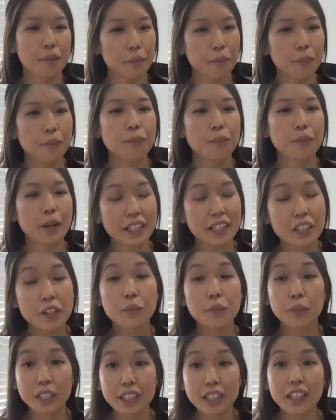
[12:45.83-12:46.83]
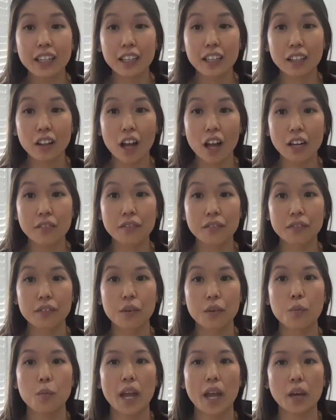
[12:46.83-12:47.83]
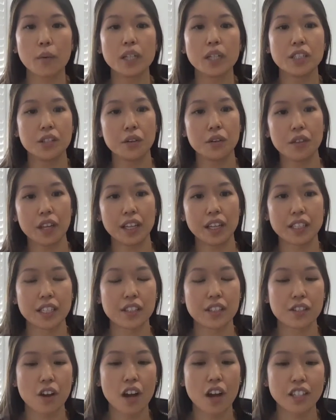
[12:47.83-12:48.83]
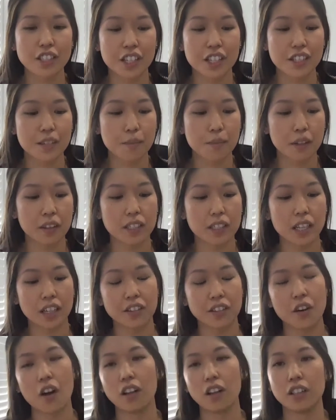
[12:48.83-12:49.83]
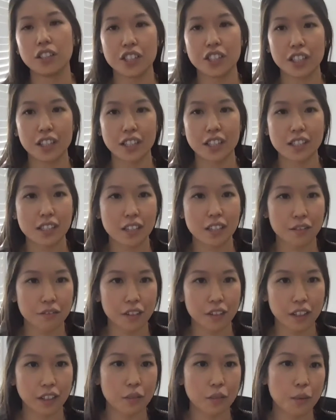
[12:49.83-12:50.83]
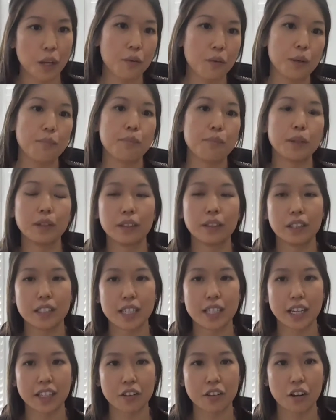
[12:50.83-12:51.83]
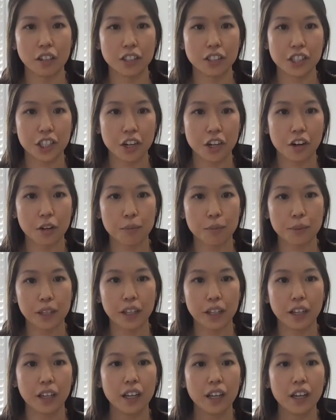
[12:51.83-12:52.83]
But no, really, a lot of the way we do things, it's not just about the technology that's different. The way we build the technology are being,